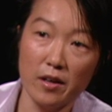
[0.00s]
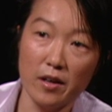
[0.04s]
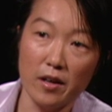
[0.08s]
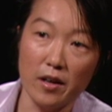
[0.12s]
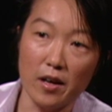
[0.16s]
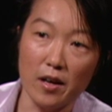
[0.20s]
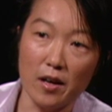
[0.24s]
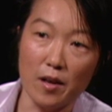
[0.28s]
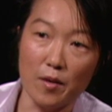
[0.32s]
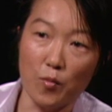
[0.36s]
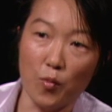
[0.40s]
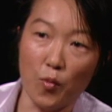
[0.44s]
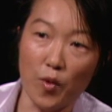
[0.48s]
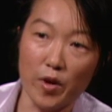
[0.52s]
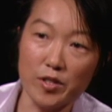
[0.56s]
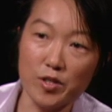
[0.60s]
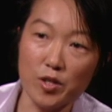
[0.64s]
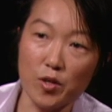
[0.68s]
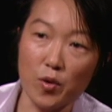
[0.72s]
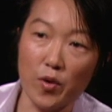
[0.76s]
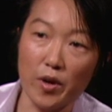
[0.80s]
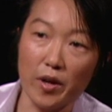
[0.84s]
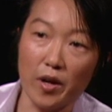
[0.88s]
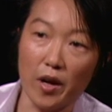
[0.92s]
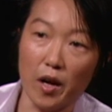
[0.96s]
What's
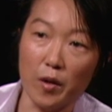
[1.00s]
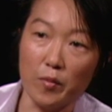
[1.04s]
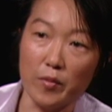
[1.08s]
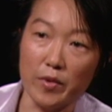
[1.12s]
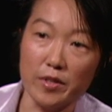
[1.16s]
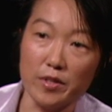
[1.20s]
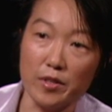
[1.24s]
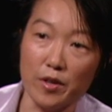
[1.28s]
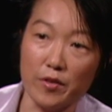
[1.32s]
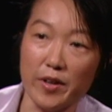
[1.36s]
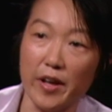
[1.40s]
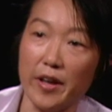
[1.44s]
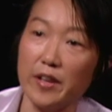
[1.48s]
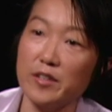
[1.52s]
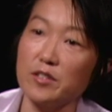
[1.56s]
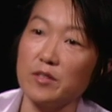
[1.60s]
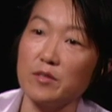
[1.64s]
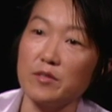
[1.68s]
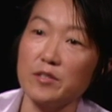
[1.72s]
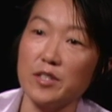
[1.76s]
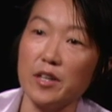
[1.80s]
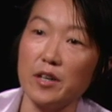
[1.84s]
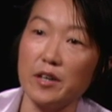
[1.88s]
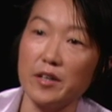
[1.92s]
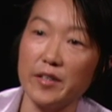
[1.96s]
going on with Don't Ask,
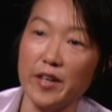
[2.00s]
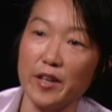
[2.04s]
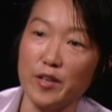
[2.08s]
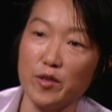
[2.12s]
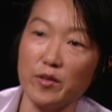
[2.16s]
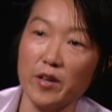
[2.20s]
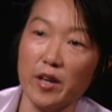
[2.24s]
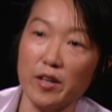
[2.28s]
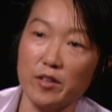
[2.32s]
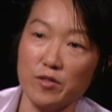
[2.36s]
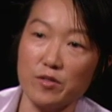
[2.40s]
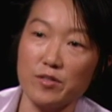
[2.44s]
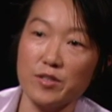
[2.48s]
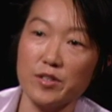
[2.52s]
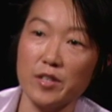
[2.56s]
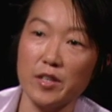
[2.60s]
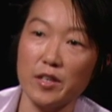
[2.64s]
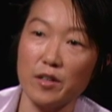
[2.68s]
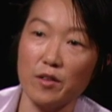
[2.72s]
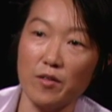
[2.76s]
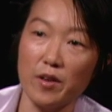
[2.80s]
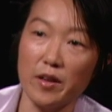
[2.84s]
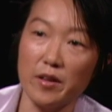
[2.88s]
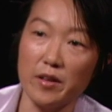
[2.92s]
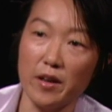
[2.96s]
Don't Tell that you guys are
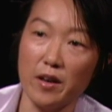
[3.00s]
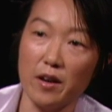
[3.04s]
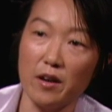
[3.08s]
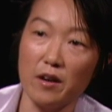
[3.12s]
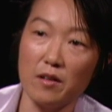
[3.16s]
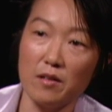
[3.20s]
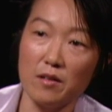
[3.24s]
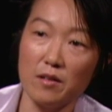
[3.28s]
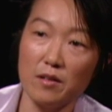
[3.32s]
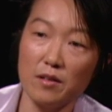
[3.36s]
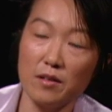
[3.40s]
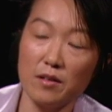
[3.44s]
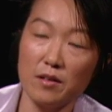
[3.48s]
seeing right now?